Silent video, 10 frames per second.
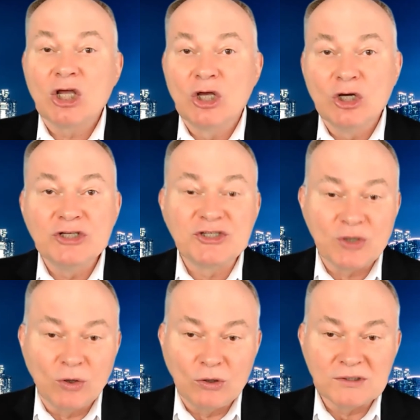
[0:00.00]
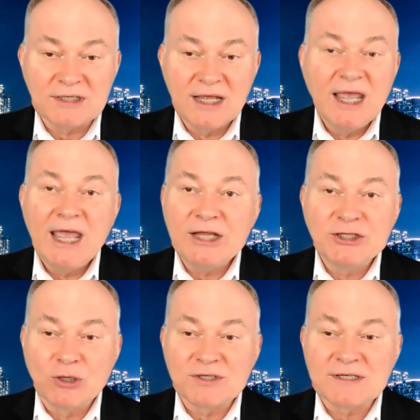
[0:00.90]
good souls,
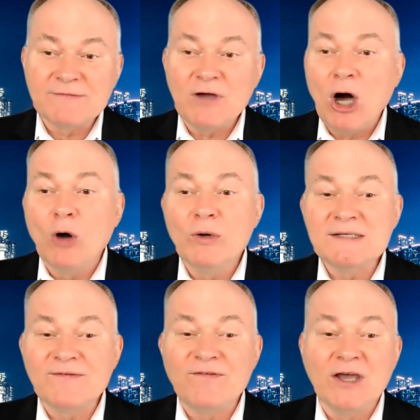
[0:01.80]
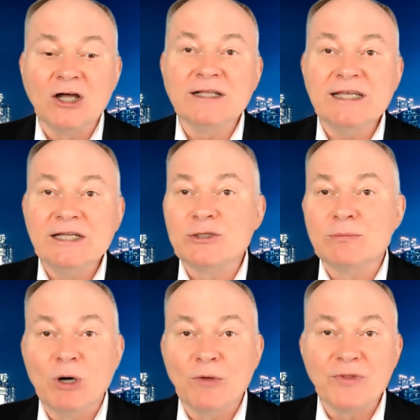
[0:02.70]
and Joseph always fell into
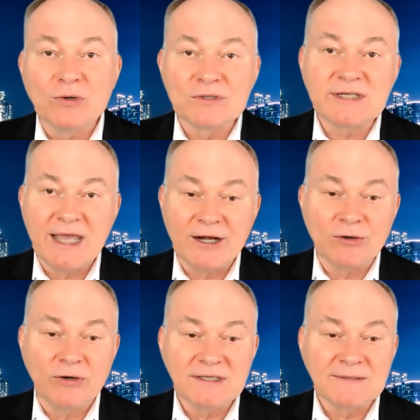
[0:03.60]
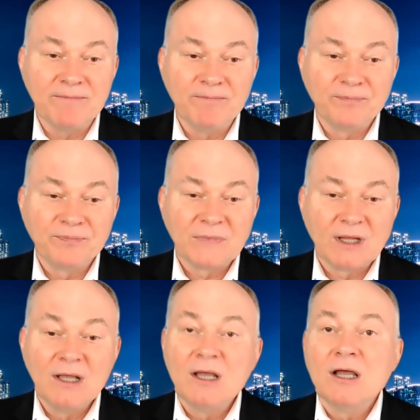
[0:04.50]
both those categories.
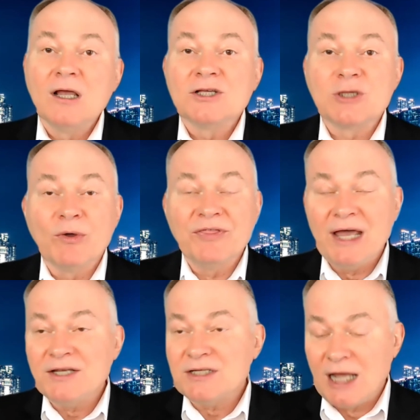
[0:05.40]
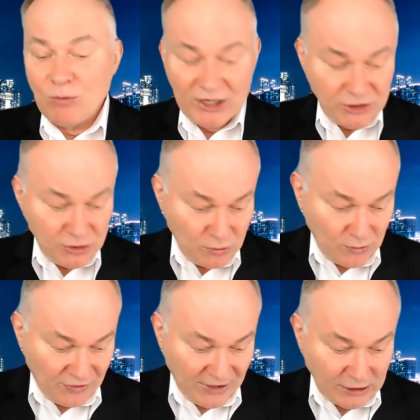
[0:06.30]
So with that, I want
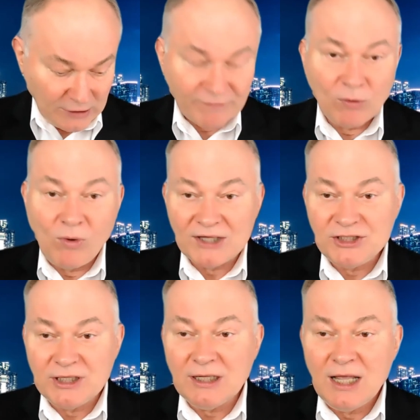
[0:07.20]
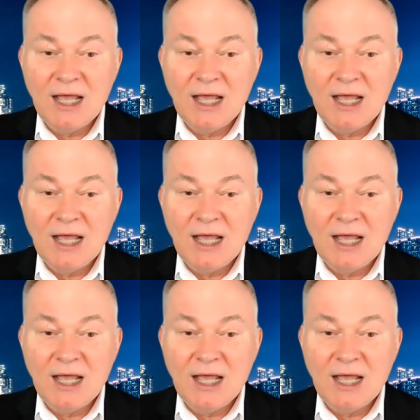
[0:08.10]
to thank you for watching.